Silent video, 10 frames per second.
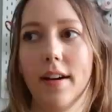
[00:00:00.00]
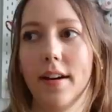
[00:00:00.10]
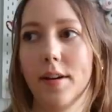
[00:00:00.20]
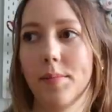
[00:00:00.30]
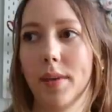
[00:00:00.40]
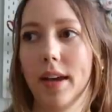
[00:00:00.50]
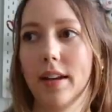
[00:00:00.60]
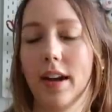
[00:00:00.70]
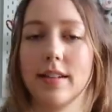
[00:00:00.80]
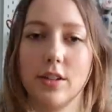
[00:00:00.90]
Um, and
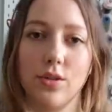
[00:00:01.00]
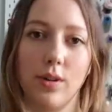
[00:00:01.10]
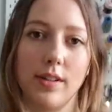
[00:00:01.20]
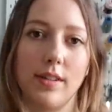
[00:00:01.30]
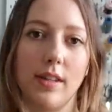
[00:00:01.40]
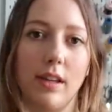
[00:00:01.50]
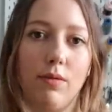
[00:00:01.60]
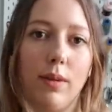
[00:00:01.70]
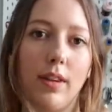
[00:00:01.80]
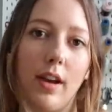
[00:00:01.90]
it has a short
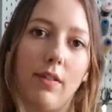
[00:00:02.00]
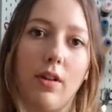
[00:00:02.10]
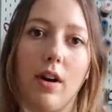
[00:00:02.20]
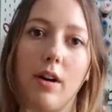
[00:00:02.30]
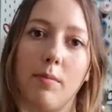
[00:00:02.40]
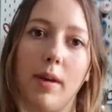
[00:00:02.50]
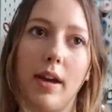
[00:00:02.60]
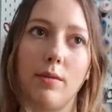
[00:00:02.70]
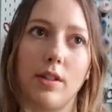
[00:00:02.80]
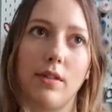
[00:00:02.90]
sleeve with kind of an
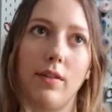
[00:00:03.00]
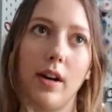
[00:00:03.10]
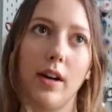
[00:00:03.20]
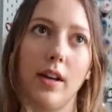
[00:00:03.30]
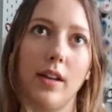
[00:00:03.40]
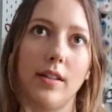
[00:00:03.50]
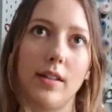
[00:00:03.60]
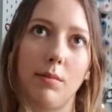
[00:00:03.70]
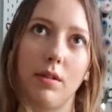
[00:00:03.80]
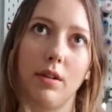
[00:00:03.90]
armband, which is very
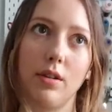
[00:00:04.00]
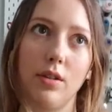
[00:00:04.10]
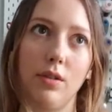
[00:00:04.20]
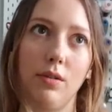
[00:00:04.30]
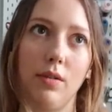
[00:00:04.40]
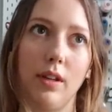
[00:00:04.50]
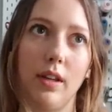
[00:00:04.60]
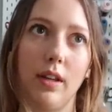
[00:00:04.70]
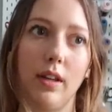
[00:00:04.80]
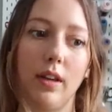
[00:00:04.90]
similar to
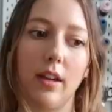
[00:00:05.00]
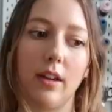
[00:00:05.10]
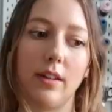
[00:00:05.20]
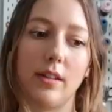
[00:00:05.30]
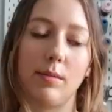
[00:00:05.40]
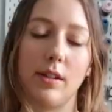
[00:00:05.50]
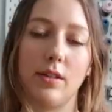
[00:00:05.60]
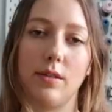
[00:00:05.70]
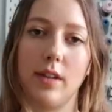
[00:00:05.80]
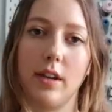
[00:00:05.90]
the Elizabeth
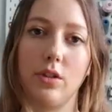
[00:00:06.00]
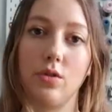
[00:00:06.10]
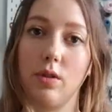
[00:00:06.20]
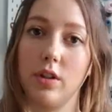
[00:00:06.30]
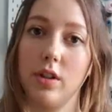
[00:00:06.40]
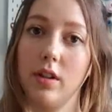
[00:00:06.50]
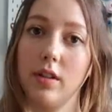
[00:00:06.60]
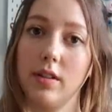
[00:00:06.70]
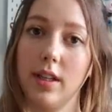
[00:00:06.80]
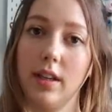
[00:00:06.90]
Suzanne
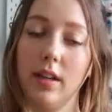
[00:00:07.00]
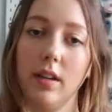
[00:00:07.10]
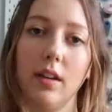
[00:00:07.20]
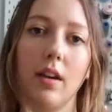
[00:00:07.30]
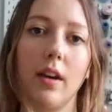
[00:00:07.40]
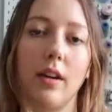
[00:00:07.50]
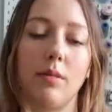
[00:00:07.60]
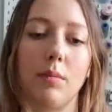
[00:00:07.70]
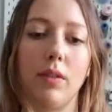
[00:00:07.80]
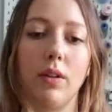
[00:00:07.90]
Georgia tee,
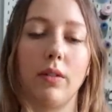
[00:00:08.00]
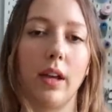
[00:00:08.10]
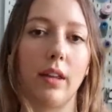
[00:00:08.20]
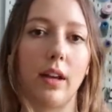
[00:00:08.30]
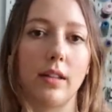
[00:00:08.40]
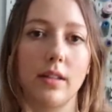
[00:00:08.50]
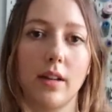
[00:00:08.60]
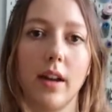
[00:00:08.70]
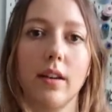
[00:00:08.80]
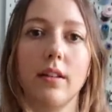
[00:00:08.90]
um, if you like that
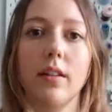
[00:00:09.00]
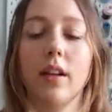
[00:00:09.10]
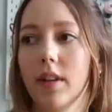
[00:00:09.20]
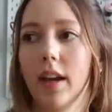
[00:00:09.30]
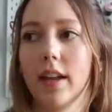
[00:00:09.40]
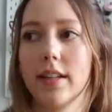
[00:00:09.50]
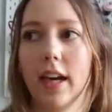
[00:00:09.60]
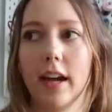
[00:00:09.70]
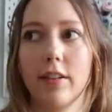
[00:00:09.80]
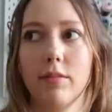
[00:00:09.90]
style. And
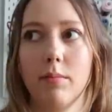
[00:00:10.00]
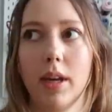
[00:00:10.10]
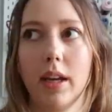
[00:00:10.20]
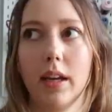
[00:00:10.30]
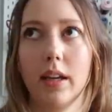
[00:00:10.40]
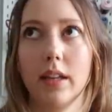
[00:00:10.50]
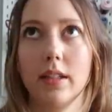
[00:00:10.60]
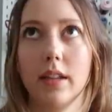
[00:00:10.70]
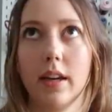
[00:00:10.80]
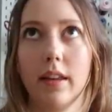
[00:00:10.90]
yeah, I've made,
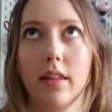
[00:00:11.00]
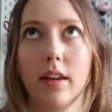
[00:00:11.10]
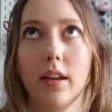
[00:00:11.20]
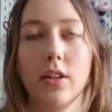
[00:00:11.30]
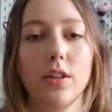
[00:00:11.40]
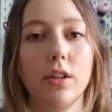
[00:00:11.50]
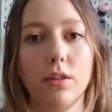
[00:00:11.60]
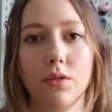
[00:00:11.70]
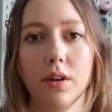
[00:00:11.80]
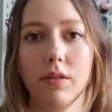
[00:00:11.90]
I think,
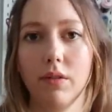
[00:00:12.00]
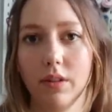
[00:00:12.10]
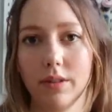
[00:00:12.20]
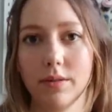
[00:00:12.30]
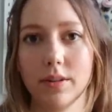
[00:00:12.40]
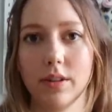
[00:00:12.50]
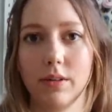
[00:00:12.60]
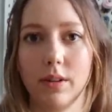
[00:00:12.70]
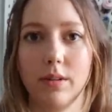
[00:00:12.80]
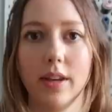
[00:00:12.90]
two of those, so
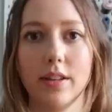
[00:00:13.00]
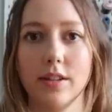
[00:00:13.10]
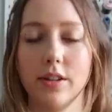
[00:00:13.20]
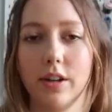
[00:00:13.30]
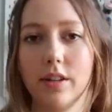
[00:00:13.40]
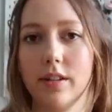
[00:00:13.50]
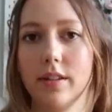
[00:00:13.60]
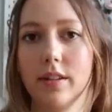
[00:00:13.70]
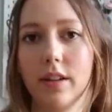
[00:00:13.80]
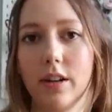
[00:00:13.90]
I'll insert
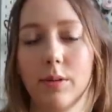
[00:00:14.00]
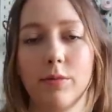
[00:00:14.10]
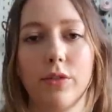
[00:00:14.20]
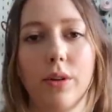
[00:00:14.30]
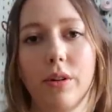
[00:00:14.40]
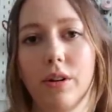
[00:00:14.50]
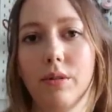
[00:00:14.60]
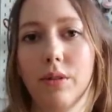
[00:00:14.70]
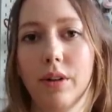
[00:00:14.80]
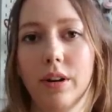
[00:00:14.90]
a photo
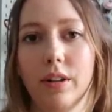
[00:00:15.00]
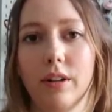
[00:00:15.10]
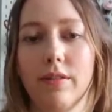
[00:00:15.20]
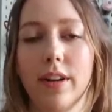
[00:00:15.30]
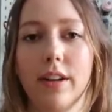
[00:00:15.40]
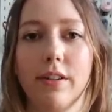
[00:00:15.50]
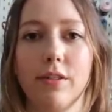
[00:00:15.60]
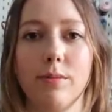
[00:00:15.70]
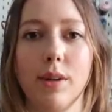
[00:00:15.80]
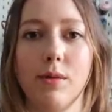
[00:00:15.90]
or a little video
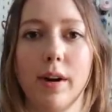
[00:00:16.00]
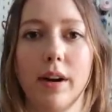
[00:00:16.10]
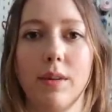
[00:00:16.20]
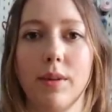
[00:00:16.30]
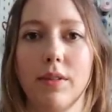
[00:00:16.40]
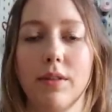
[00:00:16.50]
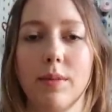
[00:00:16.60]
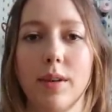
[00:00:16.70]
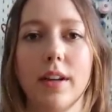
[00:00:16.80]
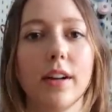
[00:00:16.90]
of me wearing one of
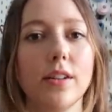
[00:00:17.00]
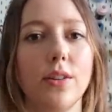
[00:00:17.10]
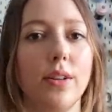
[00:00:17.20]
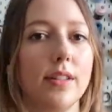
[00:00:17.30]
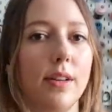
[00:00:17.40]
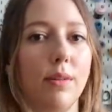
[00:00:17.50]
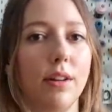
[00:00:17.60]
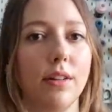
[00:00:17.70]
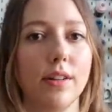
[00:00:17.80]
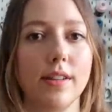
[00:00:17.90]
them here so you can see what
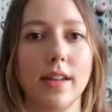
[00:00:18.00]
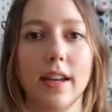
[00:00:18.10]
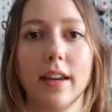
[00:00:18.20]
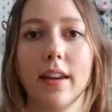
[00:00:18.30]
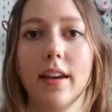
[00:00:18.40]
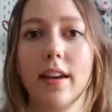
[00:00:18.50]
it looks like.